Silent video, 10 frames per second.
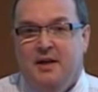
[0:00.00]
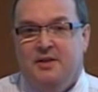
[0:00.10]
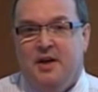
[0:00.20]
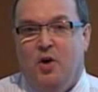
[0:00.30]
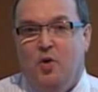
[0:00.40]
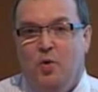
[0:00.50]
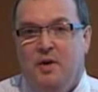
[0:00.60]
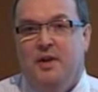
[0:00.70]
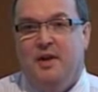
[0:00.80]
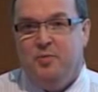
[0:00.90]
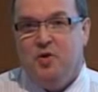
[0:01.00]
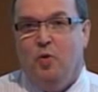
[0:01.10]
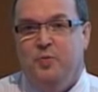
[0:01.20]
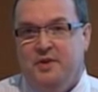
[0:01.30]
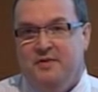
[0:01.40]
So the
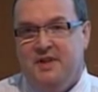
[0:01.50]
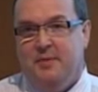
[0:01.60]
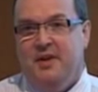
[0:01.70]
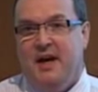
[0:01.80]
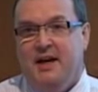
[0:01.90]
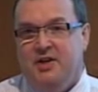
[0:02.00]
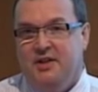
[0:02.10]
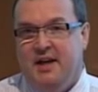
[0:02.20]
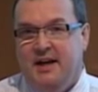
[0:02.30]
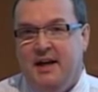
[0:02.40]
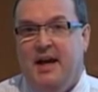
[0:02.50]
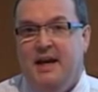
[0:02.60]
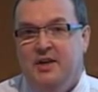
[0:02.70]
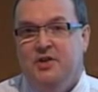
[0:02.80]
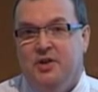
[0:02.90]
absorption of some of the exudate
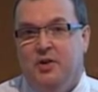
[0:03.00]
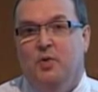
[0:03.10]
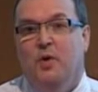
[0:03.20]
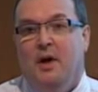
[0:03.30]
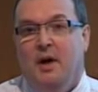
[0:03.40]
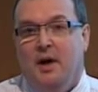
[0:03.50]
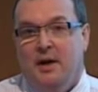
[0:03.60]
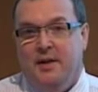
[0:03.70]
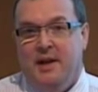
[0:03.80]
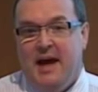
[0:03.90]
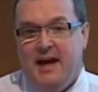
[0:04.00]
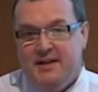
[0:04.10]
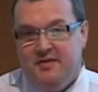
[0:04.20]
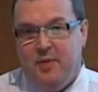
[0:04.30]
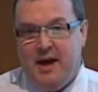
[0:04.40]
into the
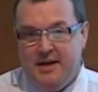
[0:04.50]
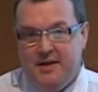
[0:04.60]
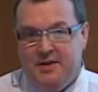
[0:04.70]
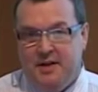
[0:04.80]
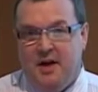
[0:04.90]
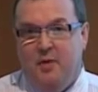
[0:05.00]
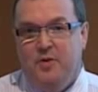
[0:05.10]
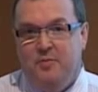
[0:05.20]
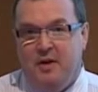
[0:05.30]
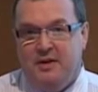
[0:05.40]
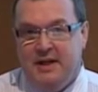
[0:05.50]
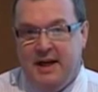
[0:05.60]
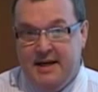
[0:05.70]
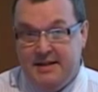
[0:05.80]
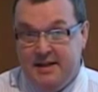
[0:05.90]
layers of bandage that come with
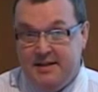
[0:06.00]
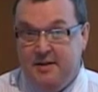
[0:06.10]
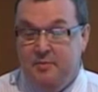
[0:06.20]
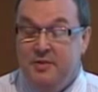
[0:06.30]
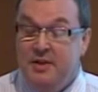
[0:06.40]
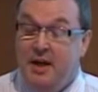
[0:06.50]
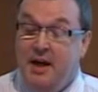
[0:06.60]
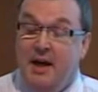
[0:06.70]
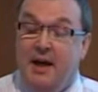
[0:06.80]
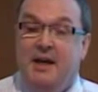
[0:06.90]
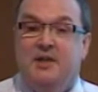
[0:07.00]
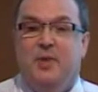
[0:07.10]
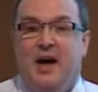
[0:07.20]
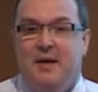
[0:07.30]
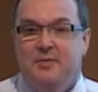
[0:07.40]
multi-layer systems is
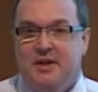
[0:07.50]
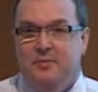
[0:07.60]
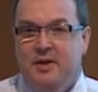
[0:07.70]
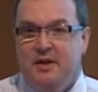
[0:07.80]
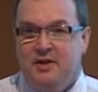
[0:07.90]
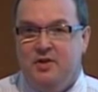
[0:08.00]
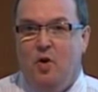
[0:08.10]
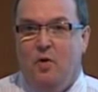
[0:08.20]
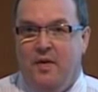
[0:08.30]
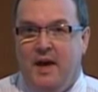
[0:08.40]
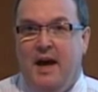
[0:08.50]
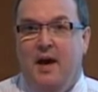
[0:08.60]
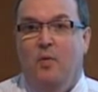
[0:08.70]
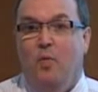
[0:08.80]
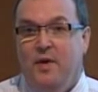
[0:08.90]
perhaps something that's not
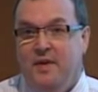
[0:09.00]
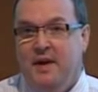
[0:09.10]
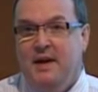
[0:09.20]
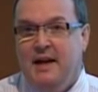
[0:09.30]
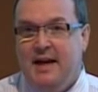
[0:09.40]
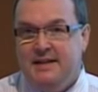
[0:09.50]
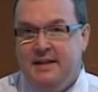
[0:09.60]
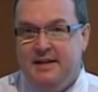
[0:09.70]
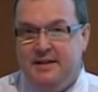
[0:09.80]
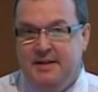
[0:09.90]
there with the inelastic